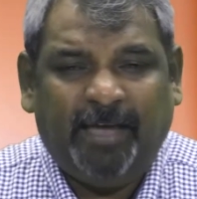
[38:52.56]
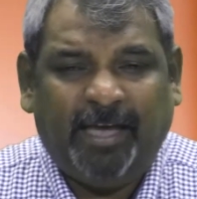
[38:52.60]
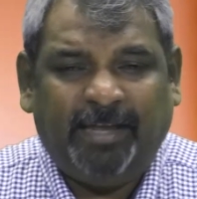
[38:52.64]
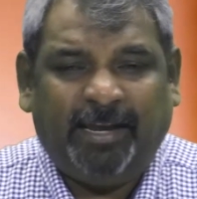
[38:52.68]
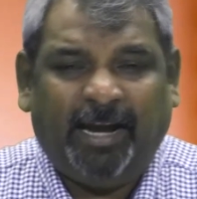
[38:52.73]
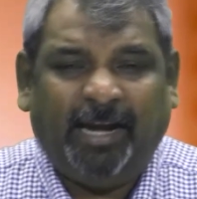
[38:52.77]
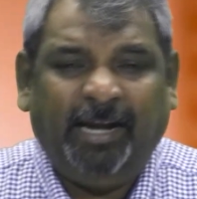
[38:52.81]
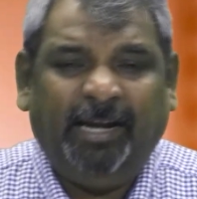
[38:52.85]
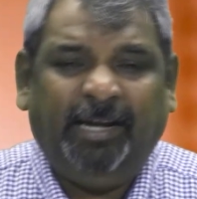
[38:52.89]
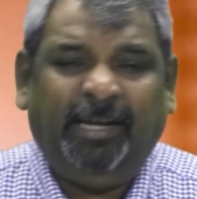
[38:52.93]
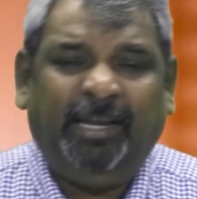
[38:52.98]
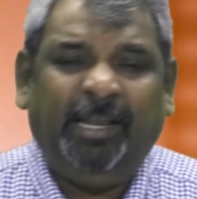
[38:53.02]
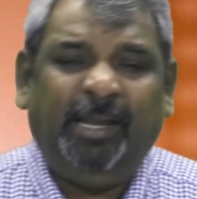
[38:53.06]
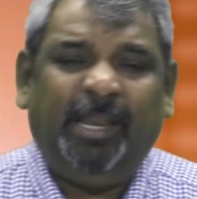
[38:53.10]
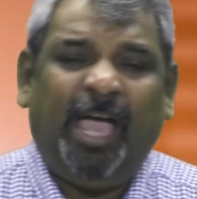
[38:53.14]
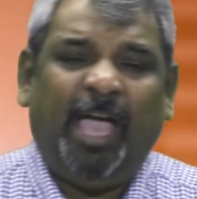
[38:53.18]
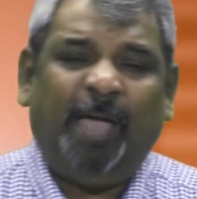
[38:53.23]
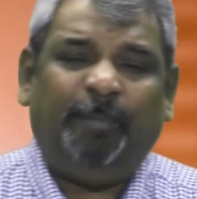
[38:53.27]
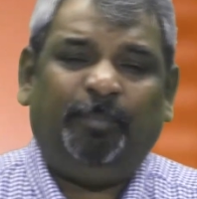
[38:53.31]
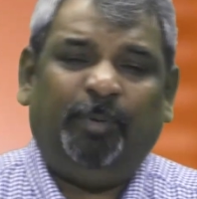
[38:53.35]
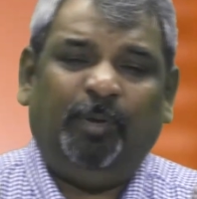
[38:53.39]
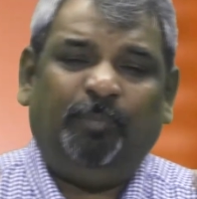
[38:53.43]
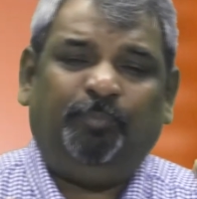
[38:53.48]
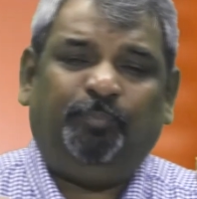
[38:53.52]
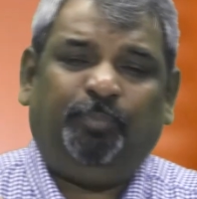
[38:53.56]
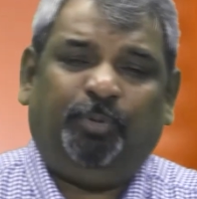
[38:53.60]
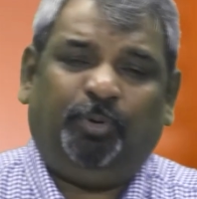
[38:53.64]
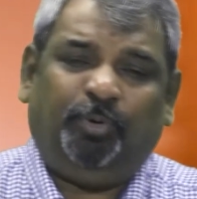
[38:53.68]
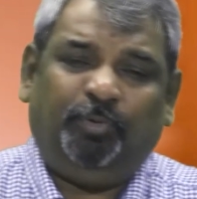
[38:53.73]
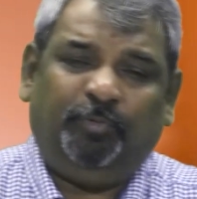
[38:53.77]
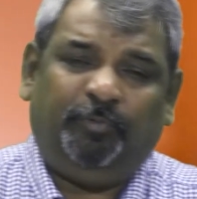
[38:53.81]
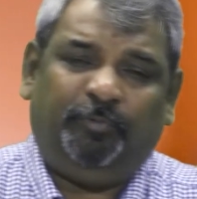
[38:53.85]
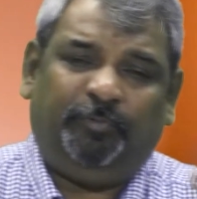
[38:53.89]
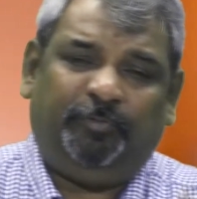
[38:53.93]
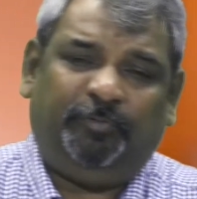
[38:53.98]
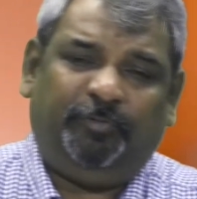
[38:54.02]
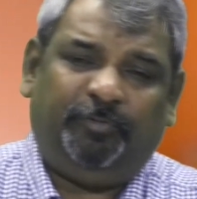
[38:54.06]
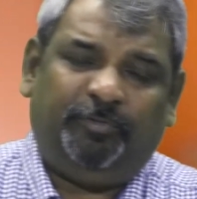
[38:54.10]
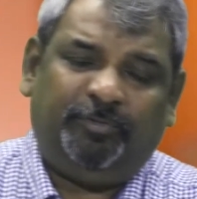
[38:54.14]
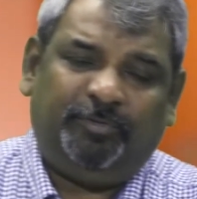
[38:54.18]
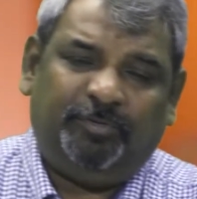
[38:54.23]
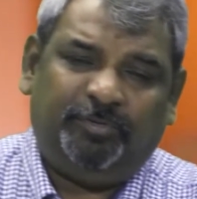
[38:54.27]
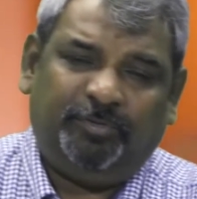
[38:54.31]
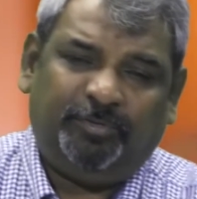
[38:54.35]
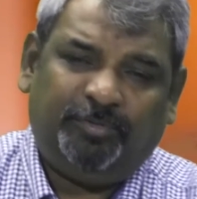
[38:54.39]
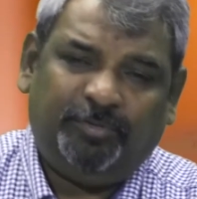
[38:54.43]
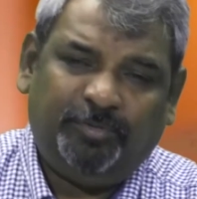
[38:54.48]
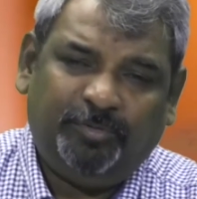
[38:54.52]
An undeniable proof
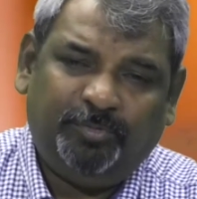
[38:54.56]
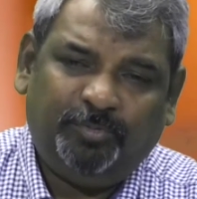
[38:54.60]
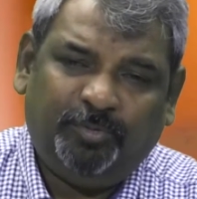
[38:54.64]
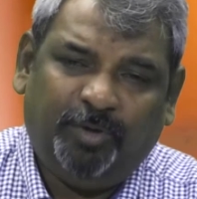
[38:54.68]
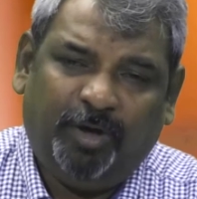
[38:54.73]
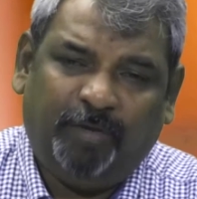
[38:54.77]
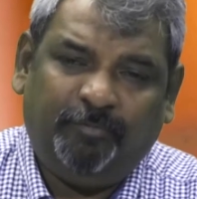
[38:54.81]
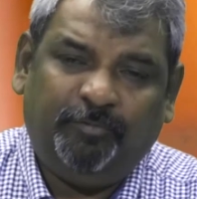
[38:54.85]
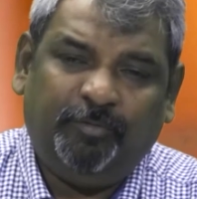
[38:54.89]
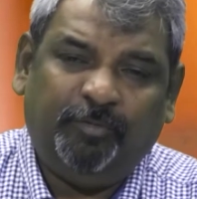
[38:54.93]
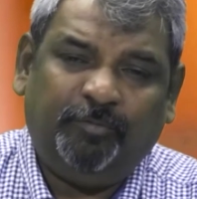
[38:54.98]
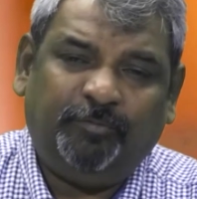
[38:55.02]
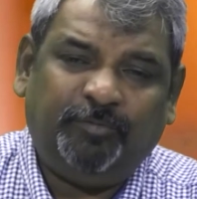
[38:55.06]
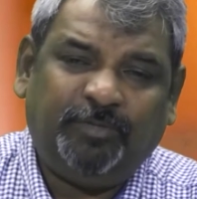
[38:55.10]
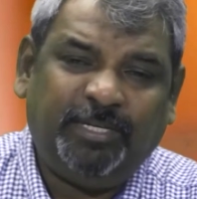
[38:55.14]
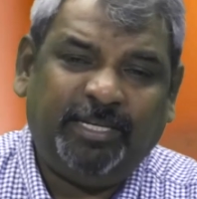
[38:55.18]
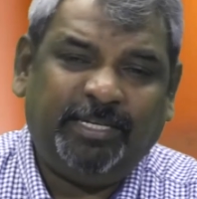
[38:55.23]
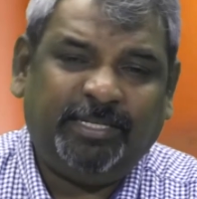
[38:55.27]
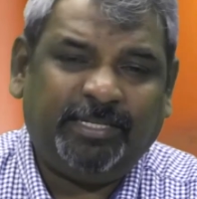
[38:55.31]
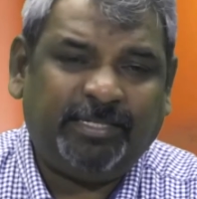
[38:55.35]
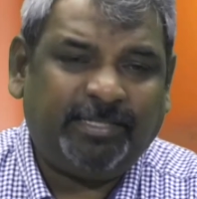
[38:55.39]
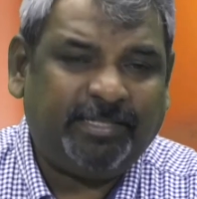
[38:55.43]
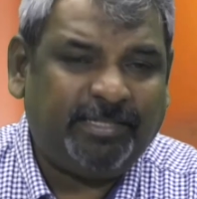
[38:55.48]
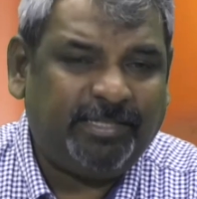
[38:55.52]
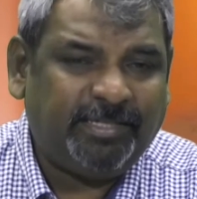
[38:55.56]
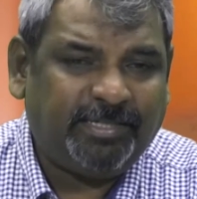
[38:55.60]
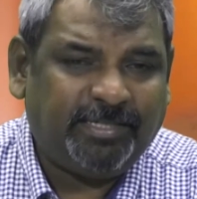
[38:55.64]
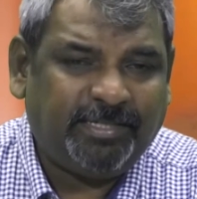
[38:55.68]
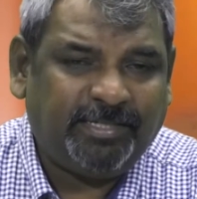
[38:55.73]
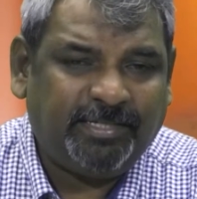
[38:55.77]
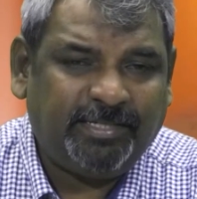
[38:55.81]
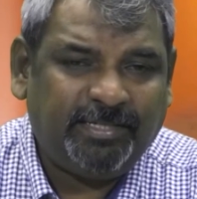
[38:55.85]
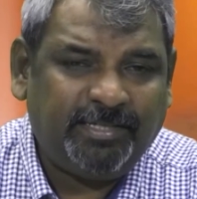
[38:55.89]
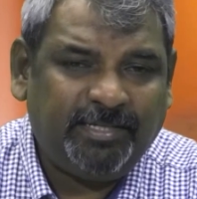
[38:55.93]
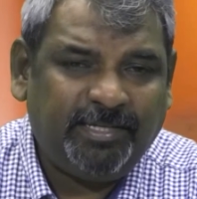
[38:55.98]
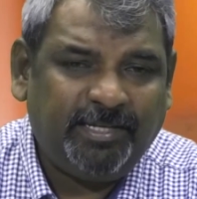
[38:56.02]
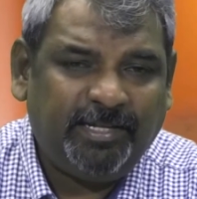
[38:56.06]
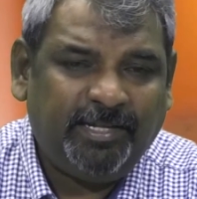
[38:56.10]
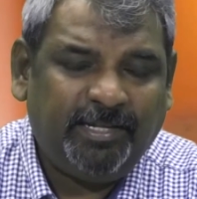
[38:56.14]
of who Jesus is.